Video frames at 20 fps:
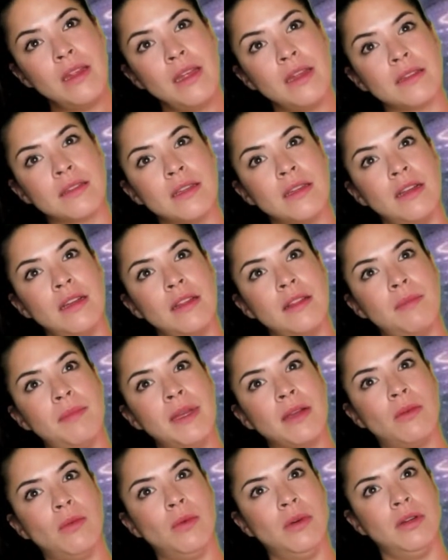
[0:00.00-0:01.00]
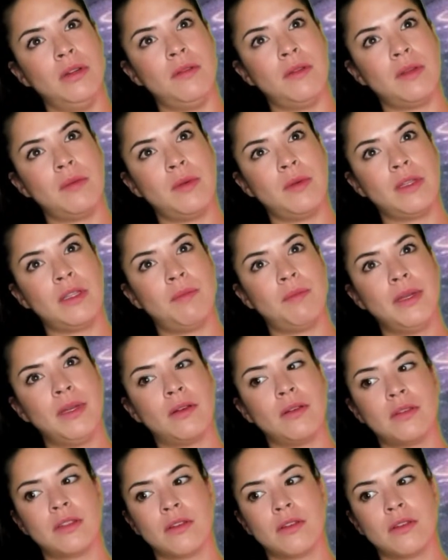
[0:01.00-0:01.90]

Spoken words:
Yes, honey, the big one with the bigger